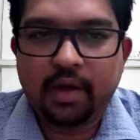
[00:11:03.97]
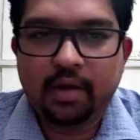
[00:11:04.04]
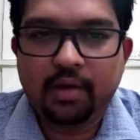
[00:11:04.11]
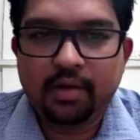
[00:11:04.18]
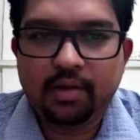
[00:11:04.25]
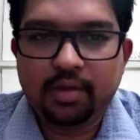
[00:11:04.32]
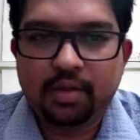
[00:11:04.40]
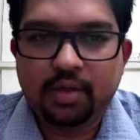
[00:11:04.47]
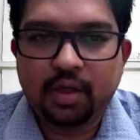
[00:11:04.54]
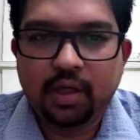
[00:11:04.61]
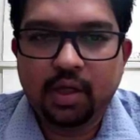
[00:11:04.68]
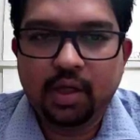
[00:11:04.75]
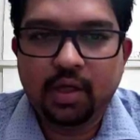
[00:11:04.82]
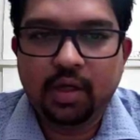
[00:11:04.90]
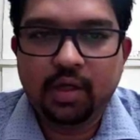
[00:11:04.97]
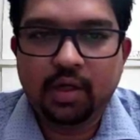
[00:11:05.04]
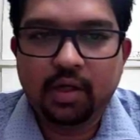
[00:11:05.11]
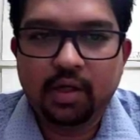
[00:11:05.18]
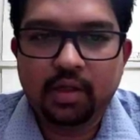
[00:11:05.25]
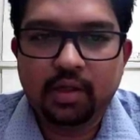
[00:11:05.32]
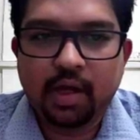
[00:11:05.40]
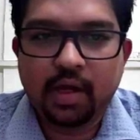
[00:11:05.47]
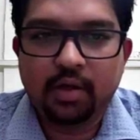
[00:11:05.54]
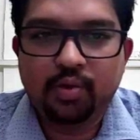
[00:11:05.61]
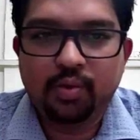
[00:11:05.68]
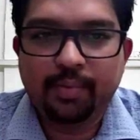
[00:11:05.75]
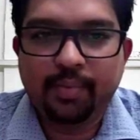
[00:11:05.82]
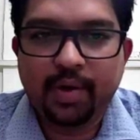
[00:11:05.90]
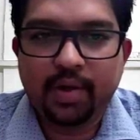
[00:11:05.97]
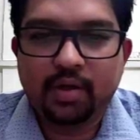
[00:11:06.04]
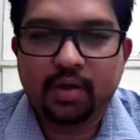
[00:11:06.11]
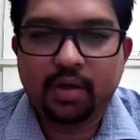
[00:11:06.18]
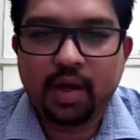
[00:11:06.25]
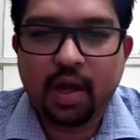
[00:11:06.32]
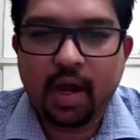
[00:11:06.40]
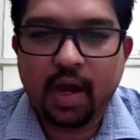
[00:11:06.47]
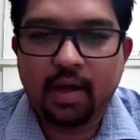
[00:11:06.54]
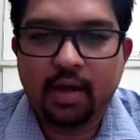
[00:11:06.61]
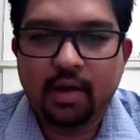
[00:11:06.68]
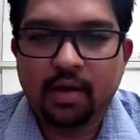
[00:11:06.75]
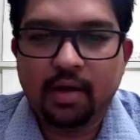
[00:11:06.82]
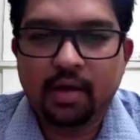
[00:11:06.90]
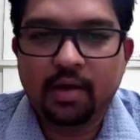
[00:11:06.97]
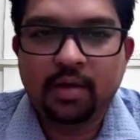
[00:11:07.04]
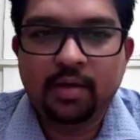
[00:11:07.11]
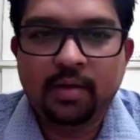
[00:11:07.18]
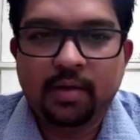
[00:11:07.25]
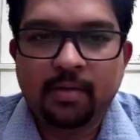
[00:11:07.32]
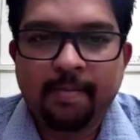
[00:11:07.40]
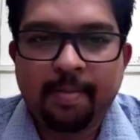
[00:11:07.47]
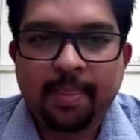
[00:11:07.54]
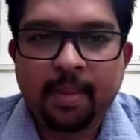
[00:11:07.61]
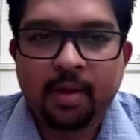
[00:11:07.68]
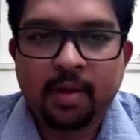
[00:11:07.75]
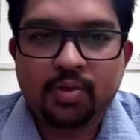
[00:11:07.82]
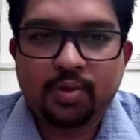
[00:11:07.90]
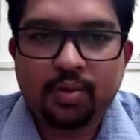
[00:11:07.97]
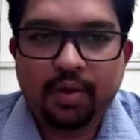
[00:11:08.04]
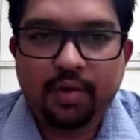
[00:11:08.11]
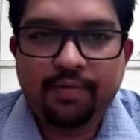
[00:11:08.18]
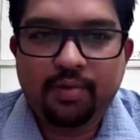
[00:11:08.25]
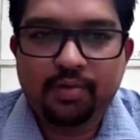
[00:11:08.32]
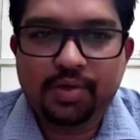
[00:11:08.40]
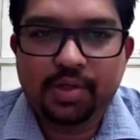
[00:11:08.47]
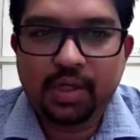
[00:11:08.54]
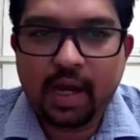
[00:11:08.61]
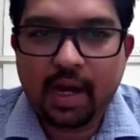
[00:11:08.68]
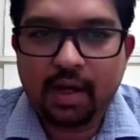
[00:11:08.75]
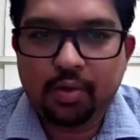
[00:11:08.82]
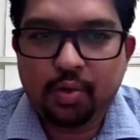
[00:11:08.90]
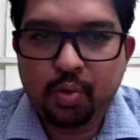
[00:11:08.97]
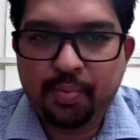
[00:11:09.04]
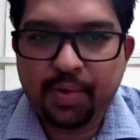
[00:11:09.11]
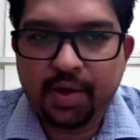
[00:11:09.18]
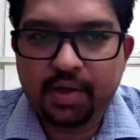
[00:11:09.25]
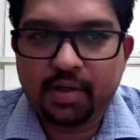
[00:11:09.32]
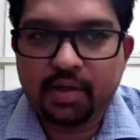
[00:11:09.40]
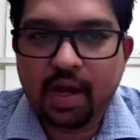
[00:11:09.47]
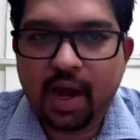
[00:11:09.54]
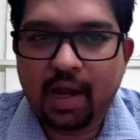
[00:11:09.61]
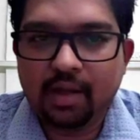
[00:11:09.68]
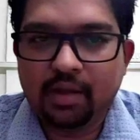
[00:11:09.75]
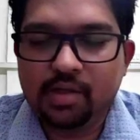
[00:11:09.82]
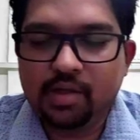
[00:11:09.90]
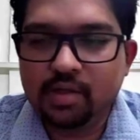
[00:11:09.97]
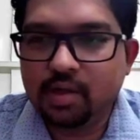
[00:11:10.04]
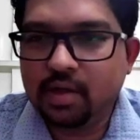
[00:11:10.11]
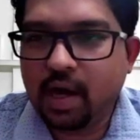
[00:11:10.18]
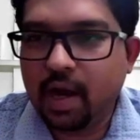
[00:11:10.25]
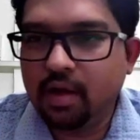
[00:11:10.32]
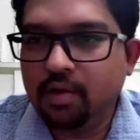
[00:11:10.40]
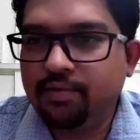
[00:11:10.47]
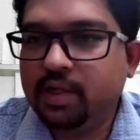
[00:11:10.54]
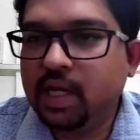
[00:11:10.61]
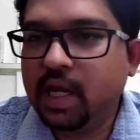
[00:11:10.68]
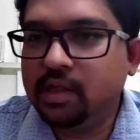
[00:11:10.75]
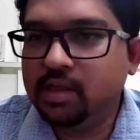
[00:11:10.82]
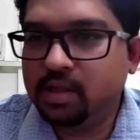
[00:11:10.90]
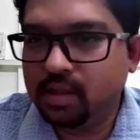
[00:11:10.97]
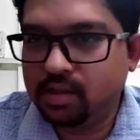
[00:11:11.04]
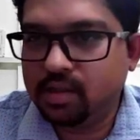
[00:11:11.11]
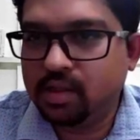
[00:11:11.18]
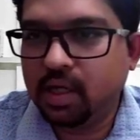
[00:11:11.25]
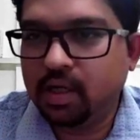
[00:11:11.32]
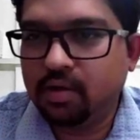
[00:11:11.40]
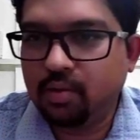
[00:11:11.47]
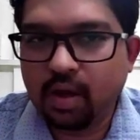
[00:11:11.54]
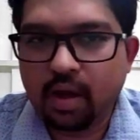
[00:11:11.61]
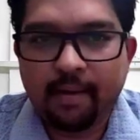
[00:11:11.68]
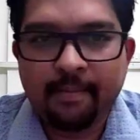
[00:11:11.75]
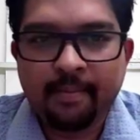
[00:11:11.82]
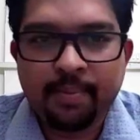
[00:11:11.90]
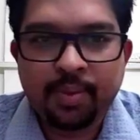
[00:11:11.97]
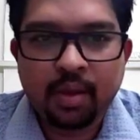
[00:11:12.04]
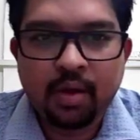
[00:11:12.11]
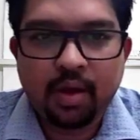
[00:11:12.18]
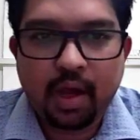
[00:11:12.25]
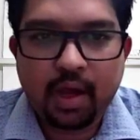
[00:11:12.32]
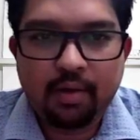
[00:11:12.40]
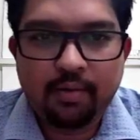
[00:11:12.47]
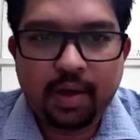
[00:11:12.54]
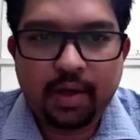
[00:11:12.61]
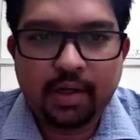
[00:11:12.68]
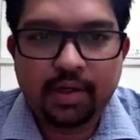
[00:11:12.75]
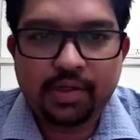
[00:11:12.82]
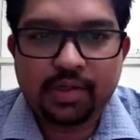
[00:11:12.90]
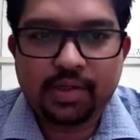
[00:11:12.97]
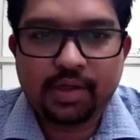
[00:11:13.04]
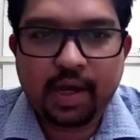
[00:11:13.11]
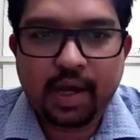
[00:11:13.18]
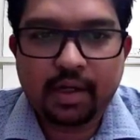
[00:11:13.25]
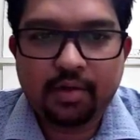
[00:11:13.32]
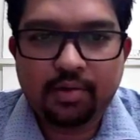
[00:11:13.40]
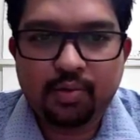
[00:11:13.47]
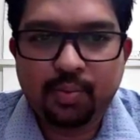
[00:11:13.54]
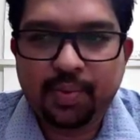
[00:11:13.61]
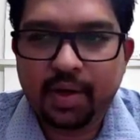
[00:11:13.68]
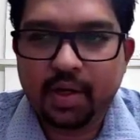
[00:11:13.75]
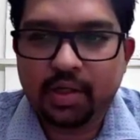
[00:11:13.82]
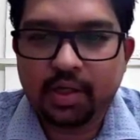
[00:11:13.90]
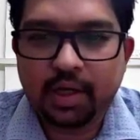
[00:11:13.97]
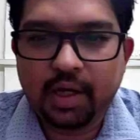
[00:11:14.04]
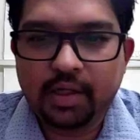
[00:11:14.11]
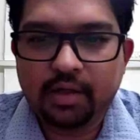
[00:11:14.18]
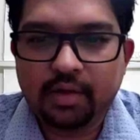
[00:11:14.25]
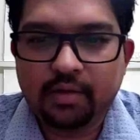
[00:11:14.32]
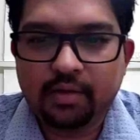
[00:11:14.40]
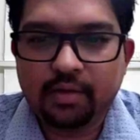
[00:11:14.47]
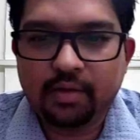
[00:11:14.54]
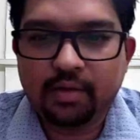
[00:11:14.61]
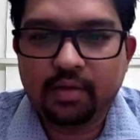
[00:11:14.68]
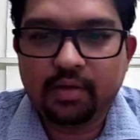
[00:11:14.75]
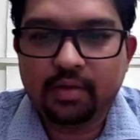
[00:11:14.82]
then 3, then 2.9. So if you see at 2.9, this is a kind of transition state, okay? And when it is at 2.8,